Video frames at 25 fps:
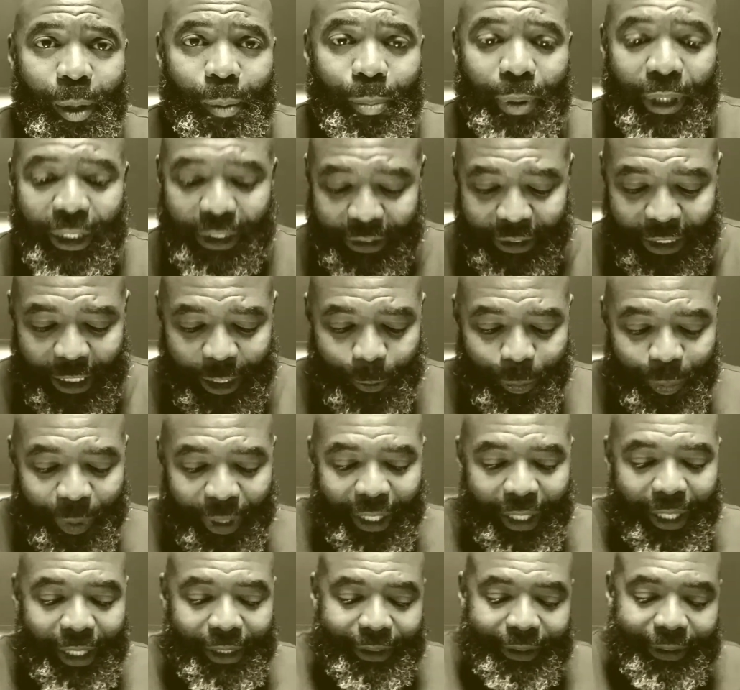But just
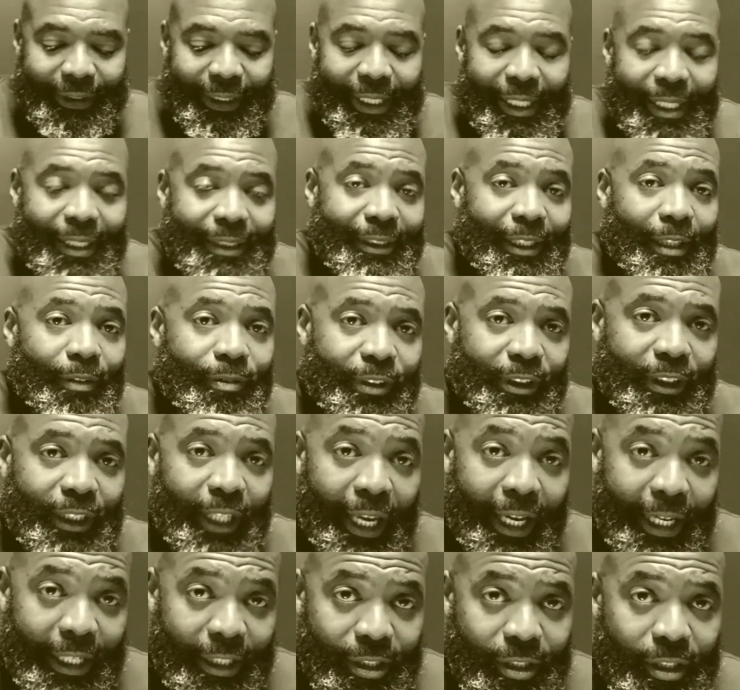because things have
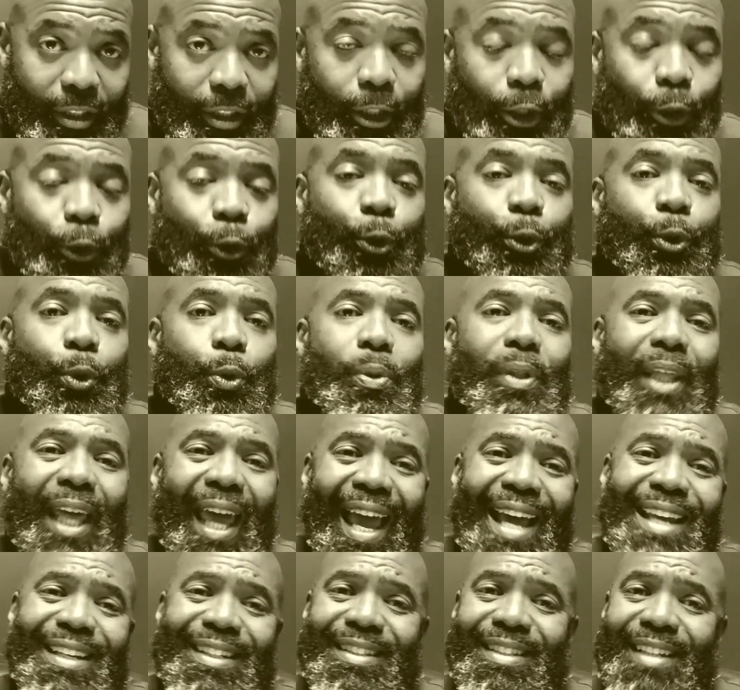changed, the truth
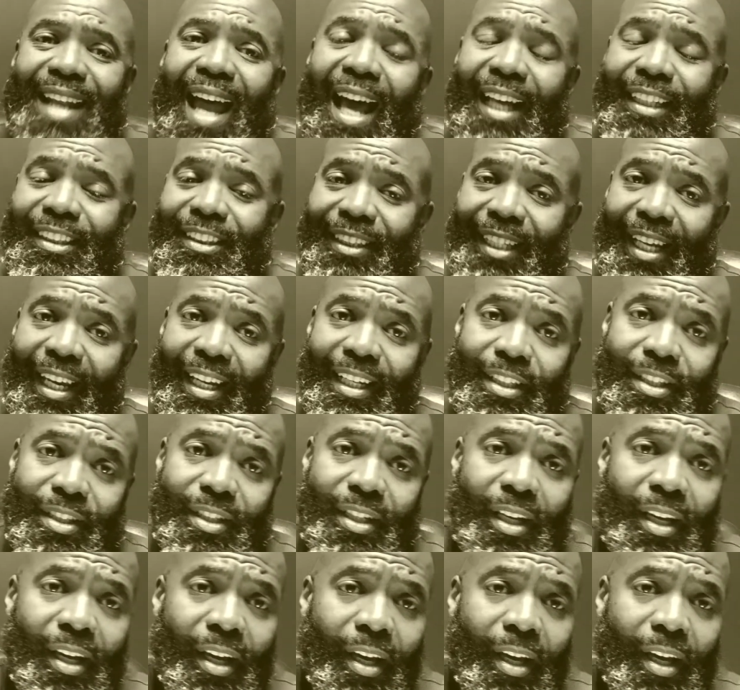has not changed.